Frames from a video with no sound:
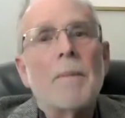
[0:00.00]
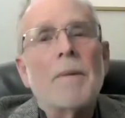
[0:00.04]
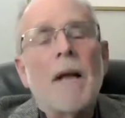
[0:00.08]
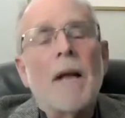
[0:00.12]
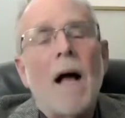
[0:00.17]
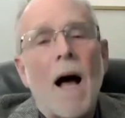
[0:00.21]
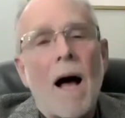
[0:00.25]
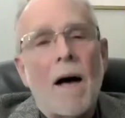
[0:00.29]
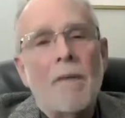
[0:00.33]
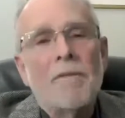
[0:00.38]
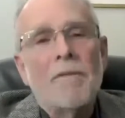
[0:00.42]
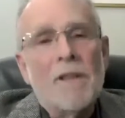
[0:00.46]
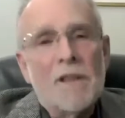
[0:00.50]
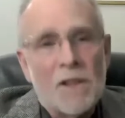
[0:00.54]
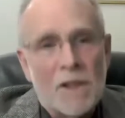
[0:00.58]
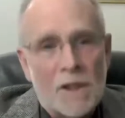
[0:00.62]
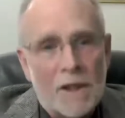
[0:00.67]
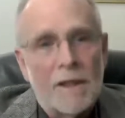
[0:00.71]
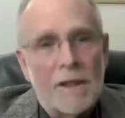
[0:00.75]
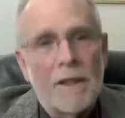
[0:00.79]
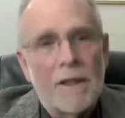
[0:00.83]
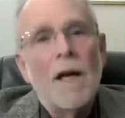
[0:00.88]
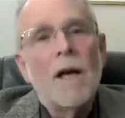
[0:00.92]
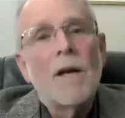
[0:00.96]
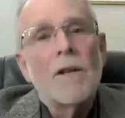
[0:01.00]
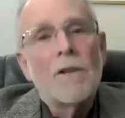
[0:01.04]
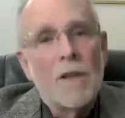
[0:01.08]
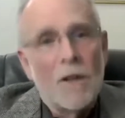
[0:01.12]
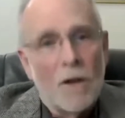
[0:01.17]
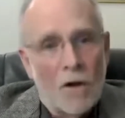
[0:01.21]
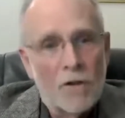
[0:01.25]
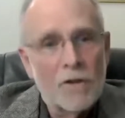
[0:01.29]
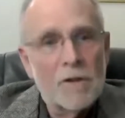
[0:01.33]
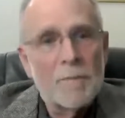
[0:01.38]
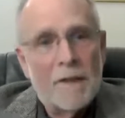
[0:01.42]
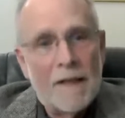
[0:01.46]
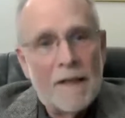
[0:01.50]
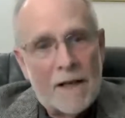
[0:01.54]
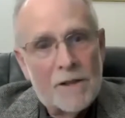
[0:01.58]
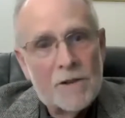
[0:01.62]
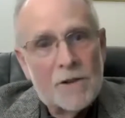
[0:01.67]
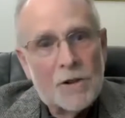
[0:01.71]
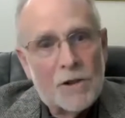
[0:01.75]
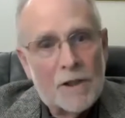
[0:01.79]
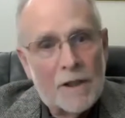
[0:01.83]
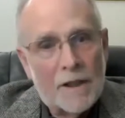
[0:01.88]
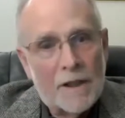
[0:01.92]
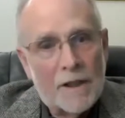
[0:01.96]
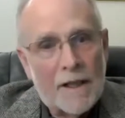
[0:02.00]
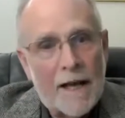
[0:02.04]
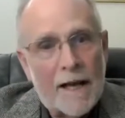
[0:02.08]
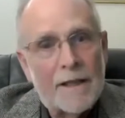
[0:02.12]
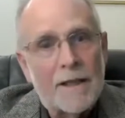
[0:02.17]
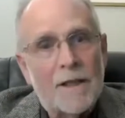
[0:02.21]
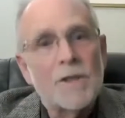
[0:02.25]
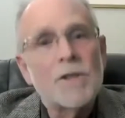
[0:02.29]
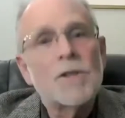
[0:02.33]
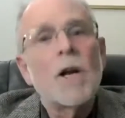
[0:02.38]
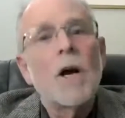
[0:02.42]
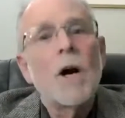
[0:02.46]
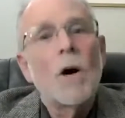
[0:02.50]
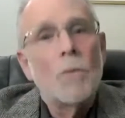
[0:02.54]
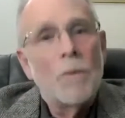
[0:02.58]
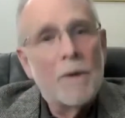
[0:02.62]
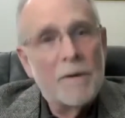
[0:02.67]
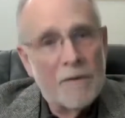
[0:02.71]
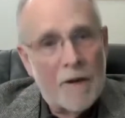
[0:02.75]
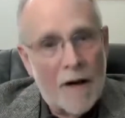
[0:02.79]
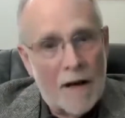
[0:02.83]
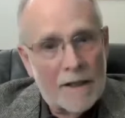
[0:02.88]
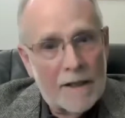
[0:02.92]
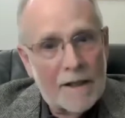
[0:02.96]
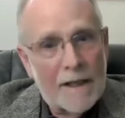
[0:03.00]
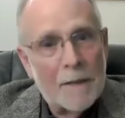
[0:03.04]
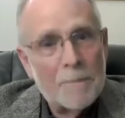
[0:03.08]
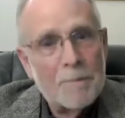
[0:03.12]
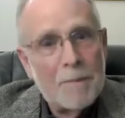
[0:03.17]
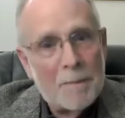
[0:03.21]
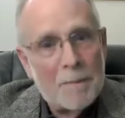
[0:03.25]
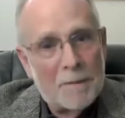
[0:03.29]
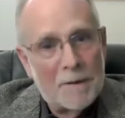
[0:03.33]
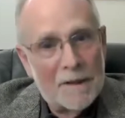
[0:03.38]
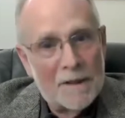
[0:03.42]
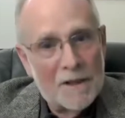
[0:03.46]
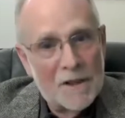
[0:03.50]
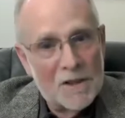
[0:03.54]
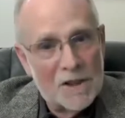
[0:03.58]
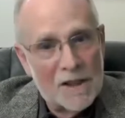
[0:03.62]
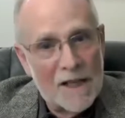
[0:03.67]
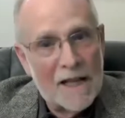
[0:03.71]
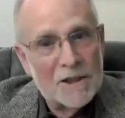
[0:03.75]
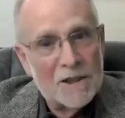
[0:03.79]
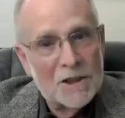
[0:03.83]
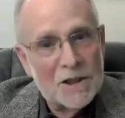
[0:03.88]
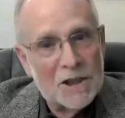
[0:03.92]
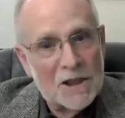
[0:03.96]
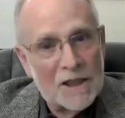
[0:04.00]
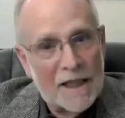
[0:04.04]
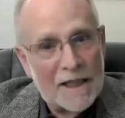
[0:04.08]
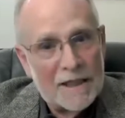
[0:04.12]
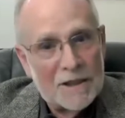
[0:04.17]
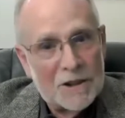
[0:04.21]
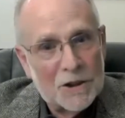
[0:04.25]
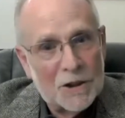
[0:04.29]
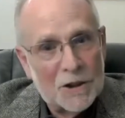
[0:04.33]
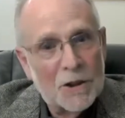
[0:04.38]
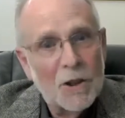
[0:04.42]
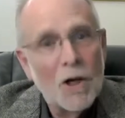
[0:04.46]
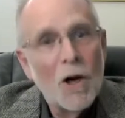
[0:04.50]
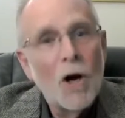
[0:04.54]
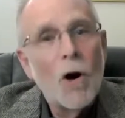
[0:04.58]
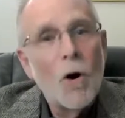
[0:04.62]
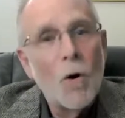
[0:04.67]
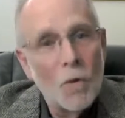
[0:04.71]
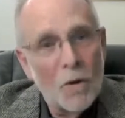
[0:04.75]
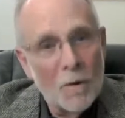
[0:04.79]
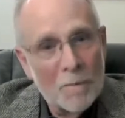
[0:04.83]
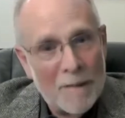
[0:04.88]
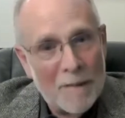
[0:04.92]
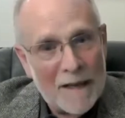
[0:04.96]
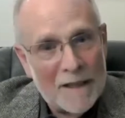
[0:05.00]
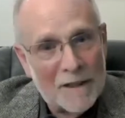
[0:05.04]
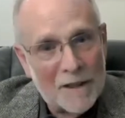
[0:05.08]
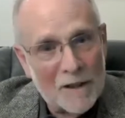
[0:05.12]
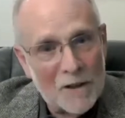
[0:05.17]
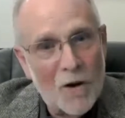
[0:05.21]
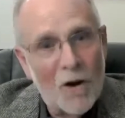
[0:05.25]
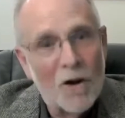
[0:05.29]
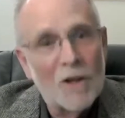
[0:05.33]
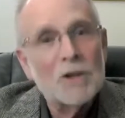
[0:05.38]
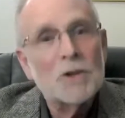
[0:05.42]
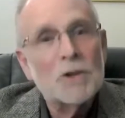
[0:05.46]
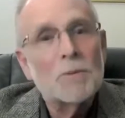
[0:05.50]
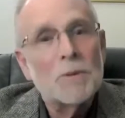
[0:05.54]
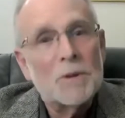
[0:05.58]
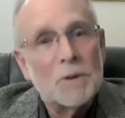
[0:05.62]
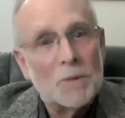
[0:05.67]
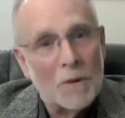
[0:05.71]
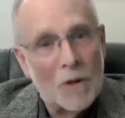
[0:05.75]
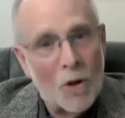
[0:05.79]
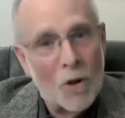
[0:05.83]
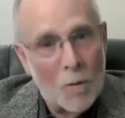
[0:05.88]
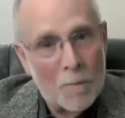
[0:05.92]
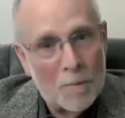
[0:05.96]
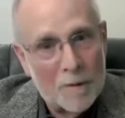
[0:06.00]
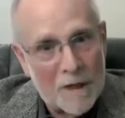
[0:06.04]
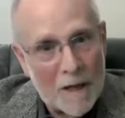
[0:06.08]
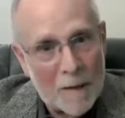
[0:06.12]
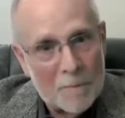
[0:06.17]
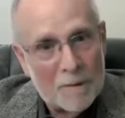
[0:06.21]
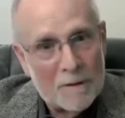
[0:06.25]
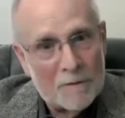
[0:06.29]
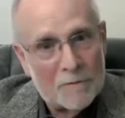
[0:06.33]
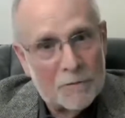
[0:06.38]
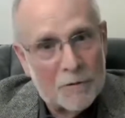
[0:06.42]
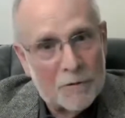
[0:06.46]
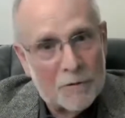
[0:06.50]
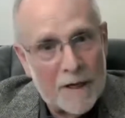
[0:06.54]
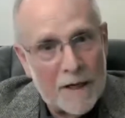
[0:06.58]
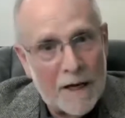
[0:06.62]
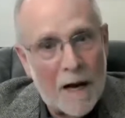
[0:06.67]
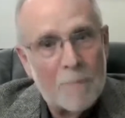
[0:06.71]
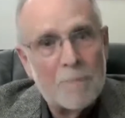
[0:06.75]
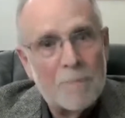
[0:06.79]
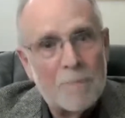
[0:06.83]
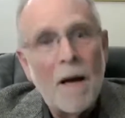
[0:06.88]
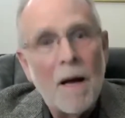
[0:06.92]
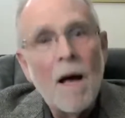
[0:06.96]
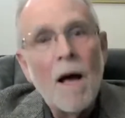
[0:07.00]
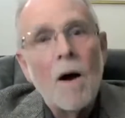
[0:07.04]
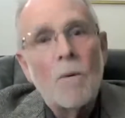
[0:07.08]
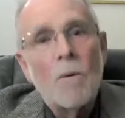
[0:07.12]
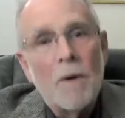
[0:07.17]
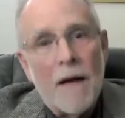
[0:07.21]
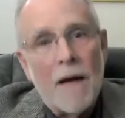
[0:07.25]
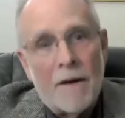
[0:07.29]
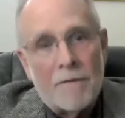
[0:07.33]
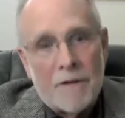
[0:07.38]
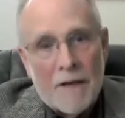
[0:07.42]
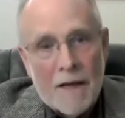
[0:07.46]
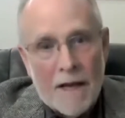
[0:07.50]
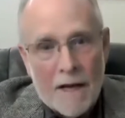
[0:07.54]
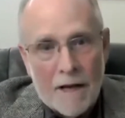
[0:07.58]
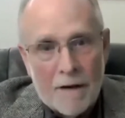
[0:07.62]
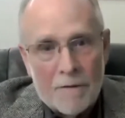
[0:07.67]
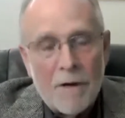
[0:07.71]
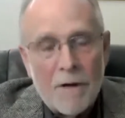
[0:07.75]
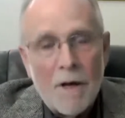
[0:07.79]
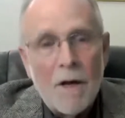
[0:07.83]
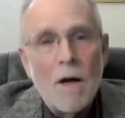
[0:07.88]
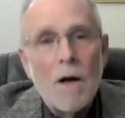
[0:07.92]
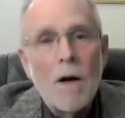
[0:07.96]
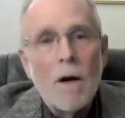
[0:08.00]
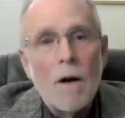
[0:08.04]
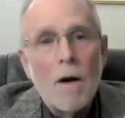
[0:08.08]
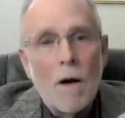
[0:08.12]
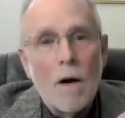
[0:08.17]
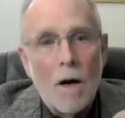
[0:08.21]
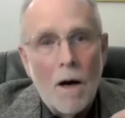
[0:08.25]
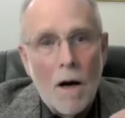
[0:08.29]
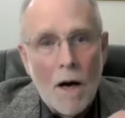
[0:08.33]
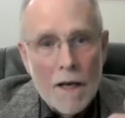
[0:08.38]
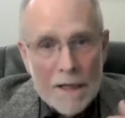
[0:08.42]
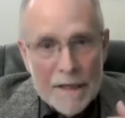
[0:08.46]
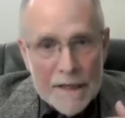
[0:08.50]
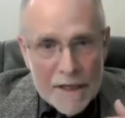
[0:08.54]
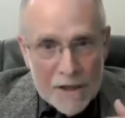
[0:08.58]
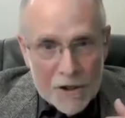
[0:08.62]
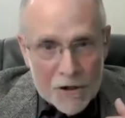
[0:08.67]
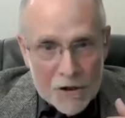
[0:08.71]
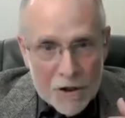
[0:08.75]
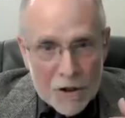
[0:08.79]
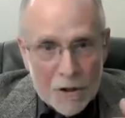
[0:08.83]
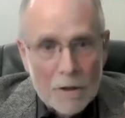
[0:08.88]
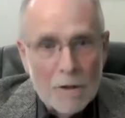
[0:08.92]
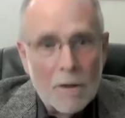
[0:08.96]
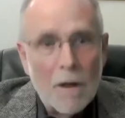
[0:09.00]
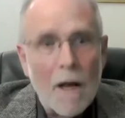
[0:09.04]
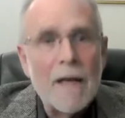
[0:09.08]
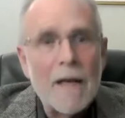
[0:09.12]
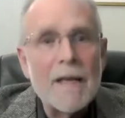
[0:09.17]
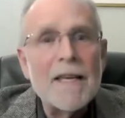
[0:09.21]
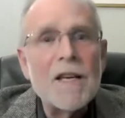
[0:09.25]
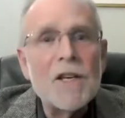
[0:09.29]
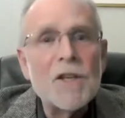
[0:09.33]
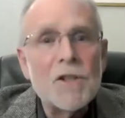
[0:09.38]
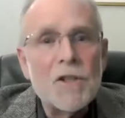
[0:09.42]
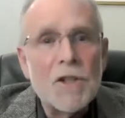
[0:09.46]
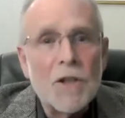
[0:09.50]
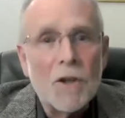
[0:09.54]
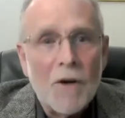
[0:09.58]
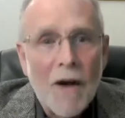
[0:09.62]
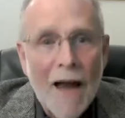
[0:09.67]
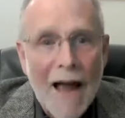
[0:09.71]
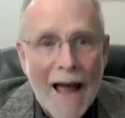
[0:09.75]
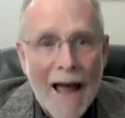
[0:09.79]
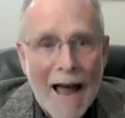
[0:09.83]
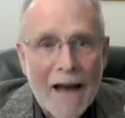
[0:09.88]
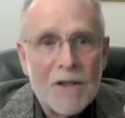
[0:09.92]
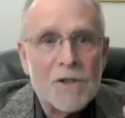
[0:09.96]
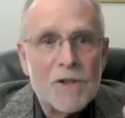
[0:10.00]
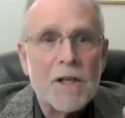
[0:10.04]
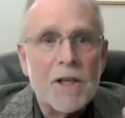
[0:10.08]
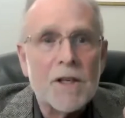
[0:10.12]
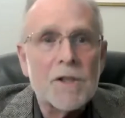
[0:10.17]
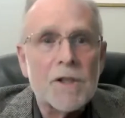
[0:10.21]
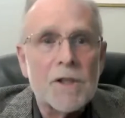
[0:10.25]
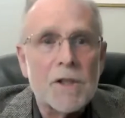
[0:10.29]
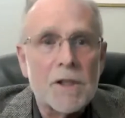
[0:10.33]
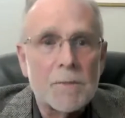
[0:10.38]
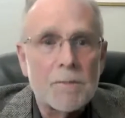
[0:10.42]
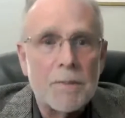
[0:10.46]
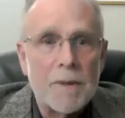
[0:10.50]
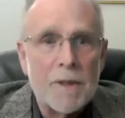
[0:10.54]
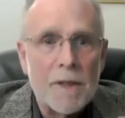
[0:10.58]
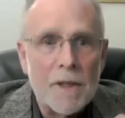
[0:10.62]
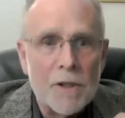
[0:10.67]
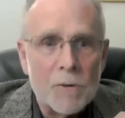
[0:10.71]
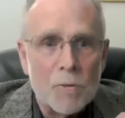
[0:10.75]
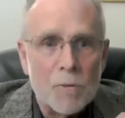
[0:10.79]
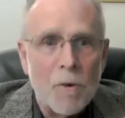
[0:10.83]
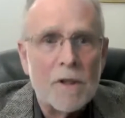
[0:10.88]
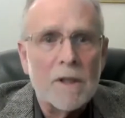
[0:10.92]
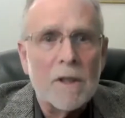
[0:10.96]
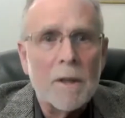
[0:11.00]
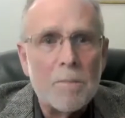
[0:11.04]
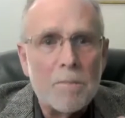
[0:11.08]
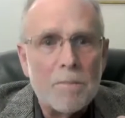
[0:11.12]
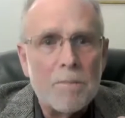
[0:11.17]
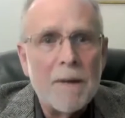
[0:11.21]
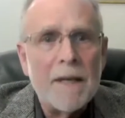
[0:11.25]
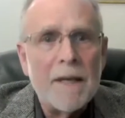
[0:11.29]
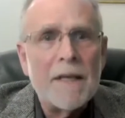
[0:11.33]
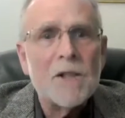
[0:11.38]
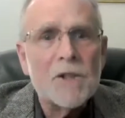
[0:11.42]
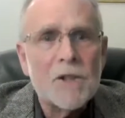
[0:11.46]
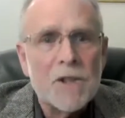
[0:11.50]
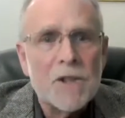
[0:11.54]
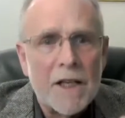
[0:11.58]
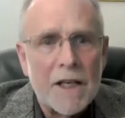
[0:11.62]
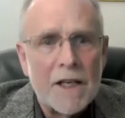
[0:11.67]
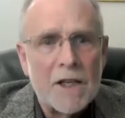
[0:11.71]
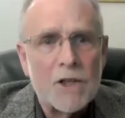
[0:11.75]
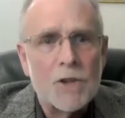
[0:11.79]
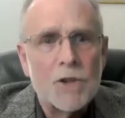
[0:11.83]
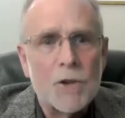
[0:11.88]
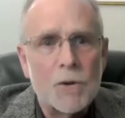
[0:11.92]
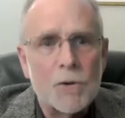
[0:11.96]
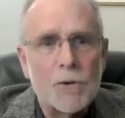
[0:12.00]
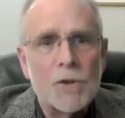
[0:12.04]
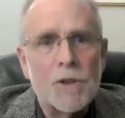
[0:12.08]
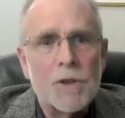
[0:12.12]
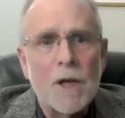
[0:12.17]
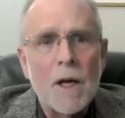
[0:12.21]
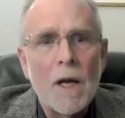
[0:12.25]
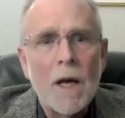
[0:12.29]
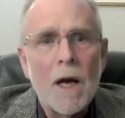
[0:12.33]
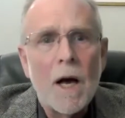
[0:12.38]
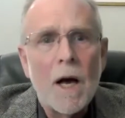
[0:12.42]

obviously, the ultimate answer to that is we've got to get people in this legislature who will make the laws which will open up and free up. We have to have easier access is one of the biggest issues